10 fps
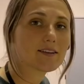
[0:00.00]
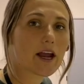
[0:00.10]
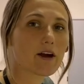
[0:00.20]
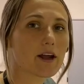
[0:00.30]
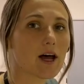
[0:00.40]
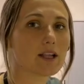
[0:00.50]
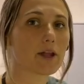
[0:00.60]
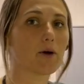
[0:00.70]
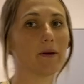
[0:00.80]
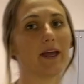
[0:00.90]
area a
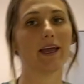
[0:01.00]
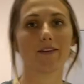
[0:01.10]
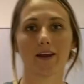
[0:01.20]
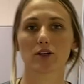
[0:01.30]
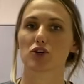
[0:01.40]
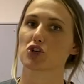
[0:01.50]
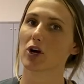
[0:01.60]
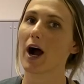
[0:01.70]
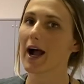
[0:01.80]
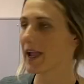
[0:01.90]
little bit and then
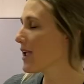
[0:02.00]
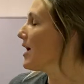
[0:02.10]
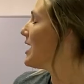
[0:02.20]
try